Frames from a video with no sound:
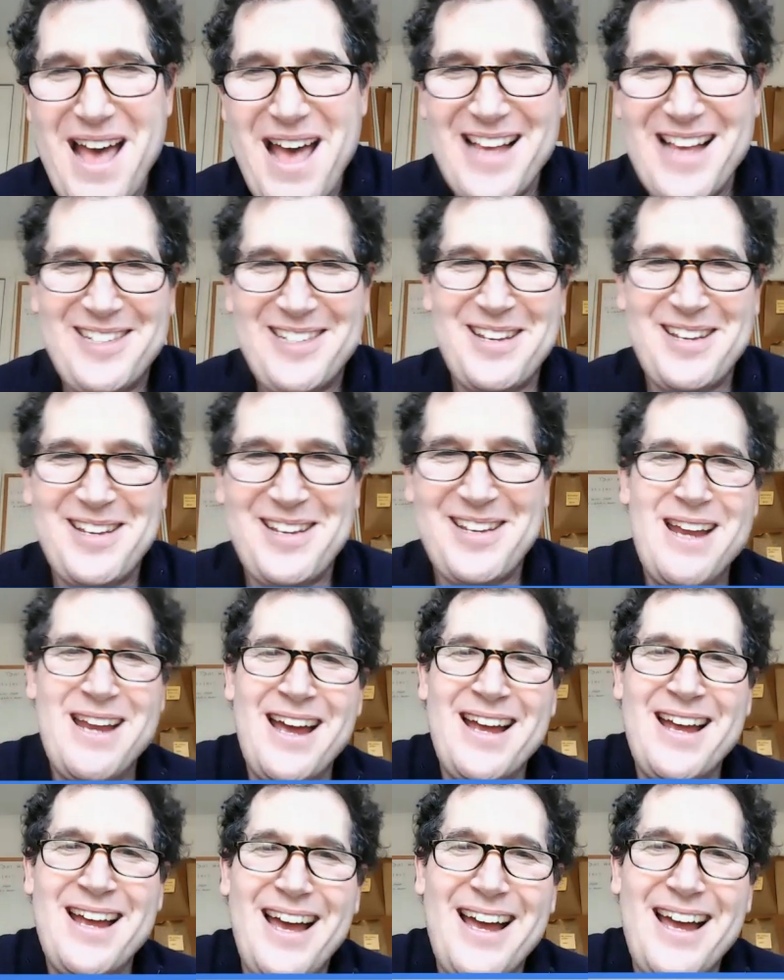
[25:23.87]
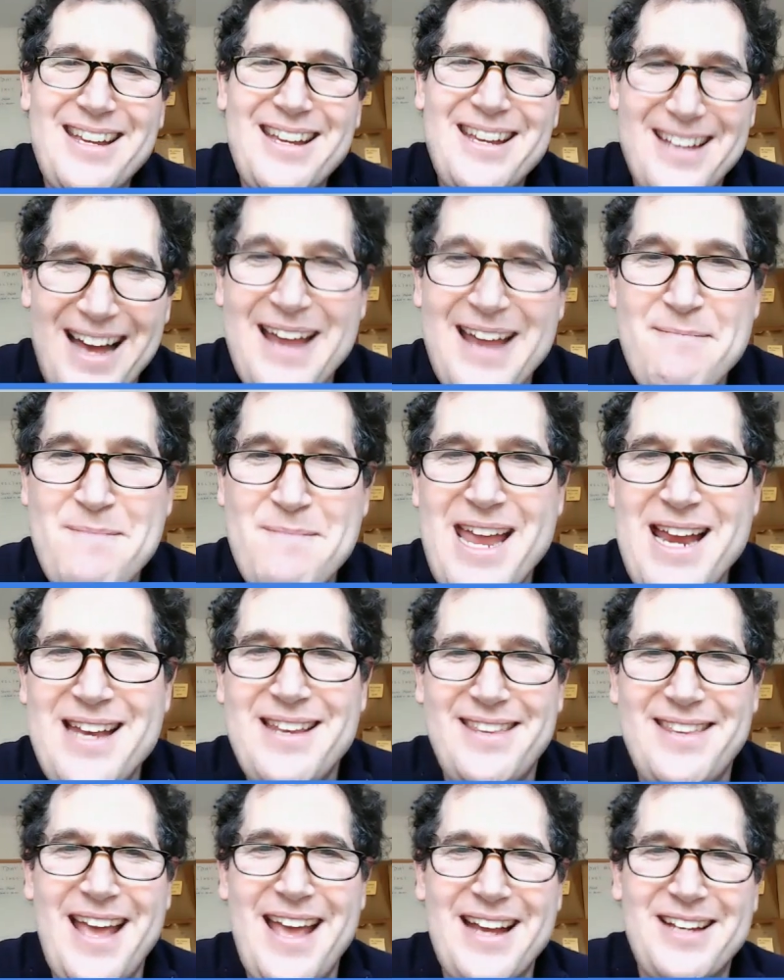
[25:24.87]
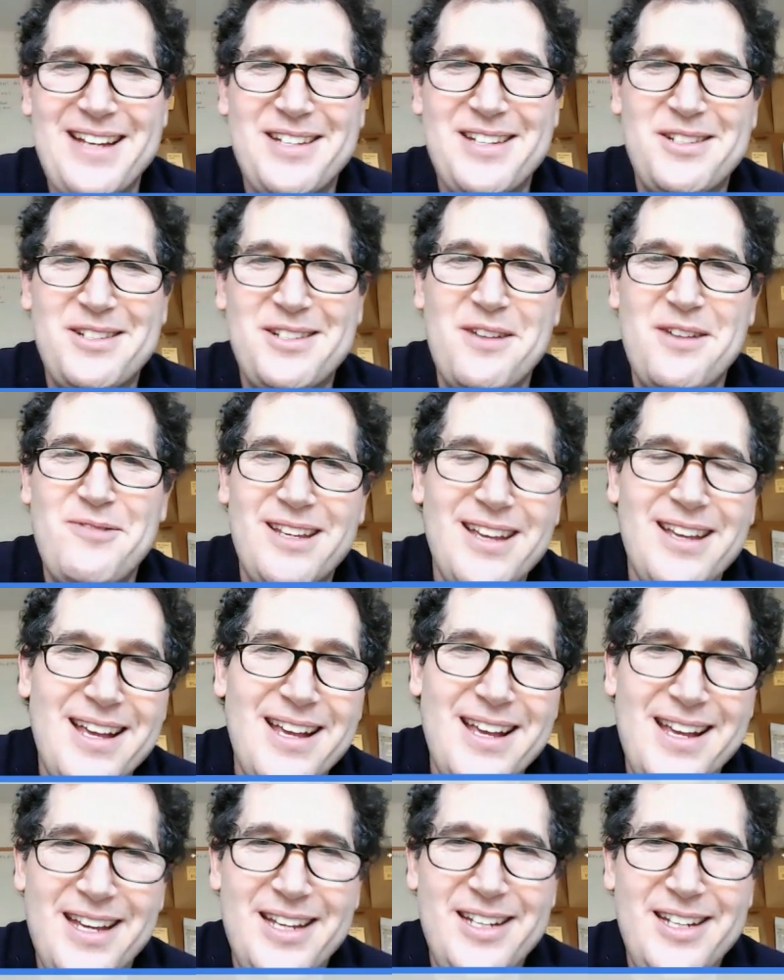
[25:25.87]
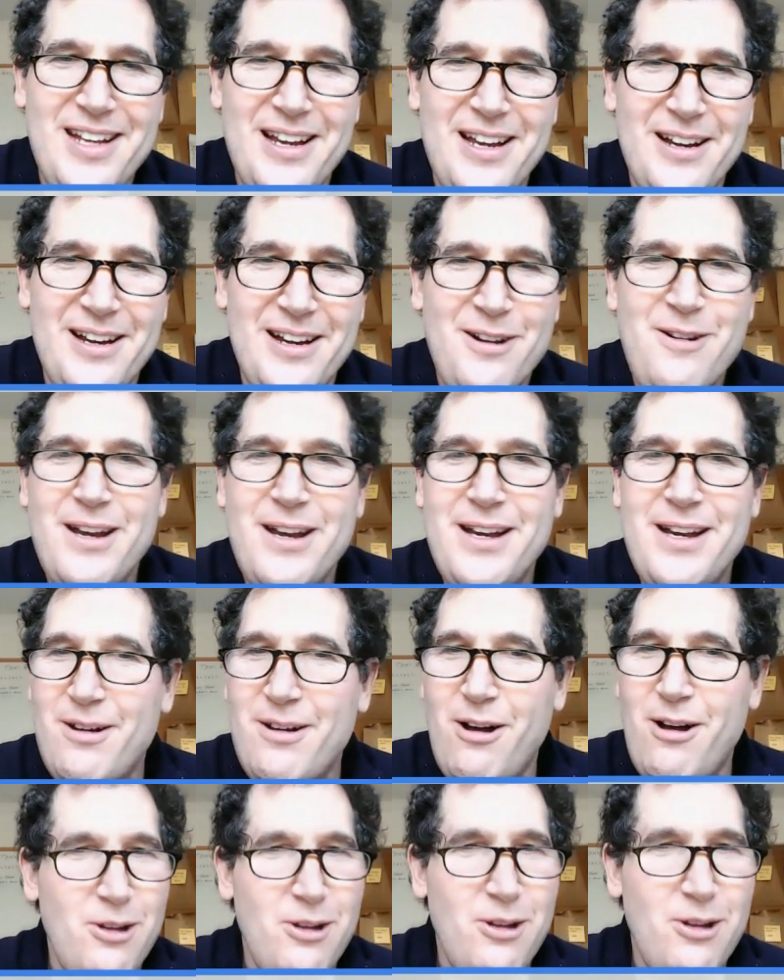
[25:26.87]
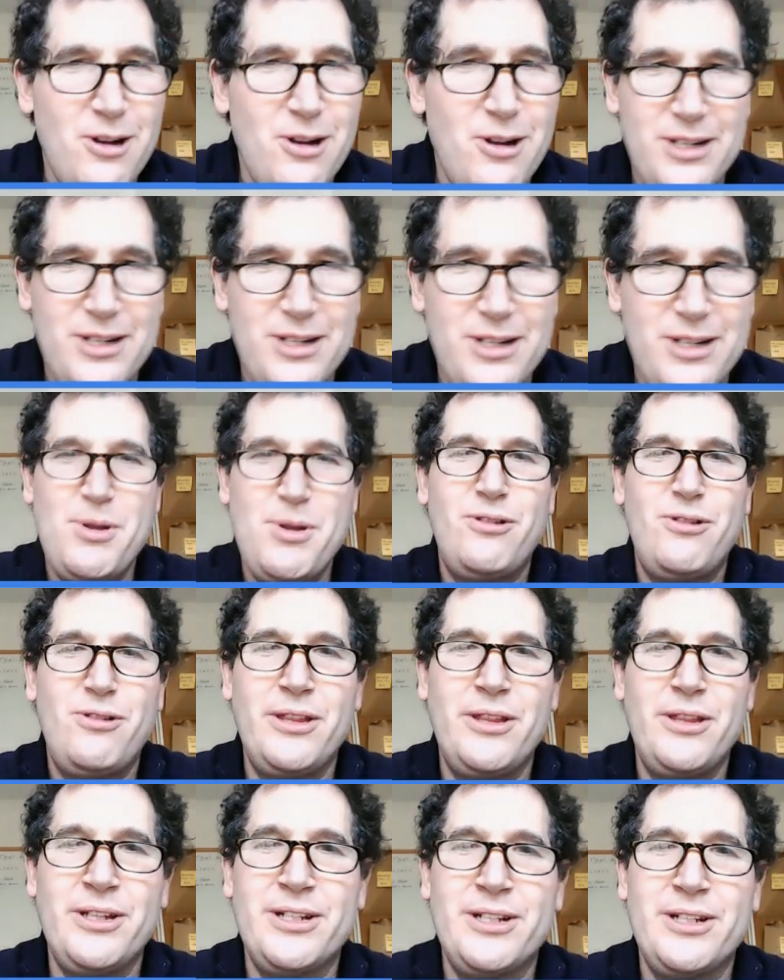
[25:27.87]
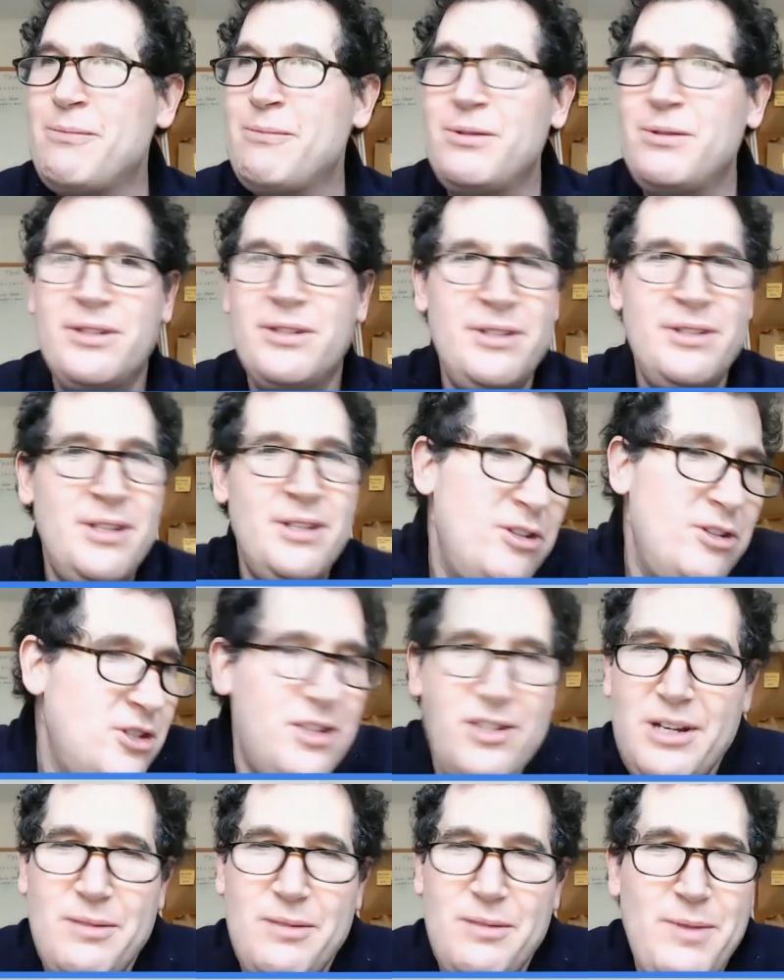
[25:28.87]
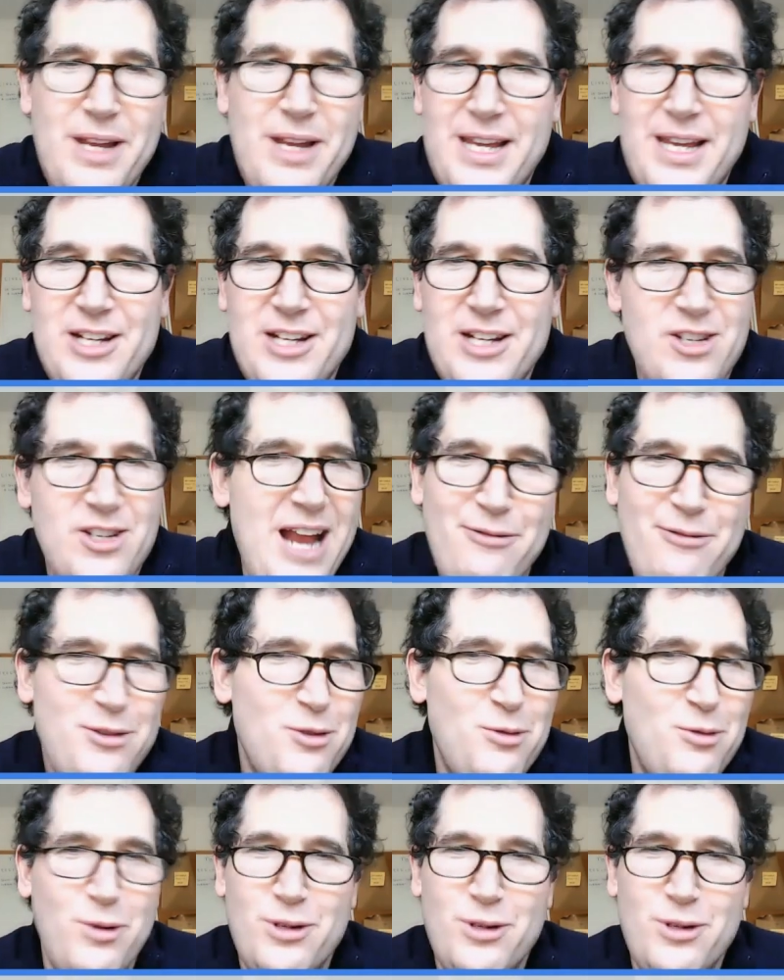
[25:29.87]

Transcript: I mean, I made Thanksgiving dinner and it all looked beautiful on the table, and you know, you should have seen my kitchen afterwards.